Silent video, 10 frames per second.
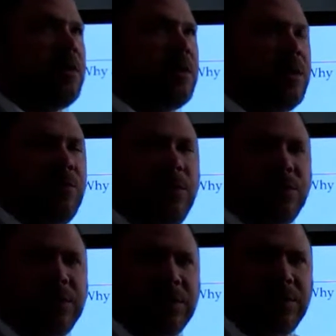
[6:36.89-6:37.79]

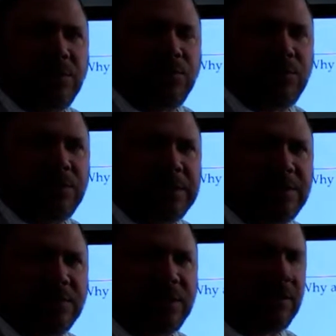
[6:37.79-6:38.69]
Those things don't
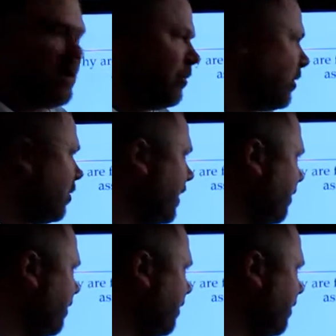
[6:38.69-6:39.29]
necessarily require